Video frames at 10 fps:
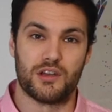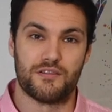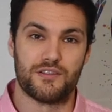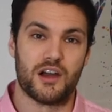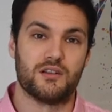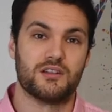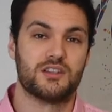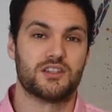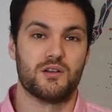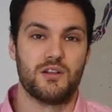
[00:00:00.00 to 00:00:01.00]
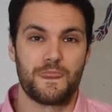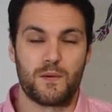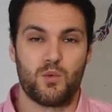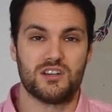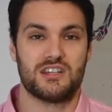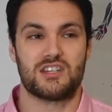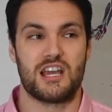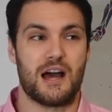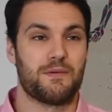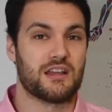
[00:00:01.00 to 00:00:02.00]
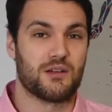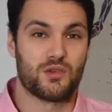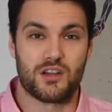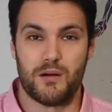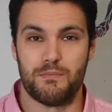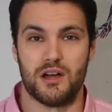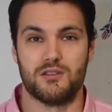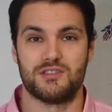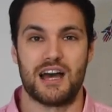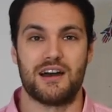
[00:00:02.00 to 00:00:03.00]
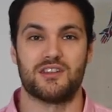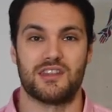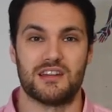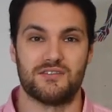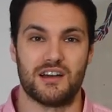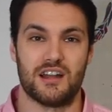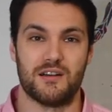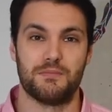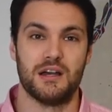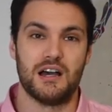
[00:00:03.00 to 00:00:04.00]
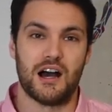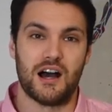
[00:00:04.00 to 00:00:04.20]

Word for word: point of note. So what's actually happening with our bones? How do they develop?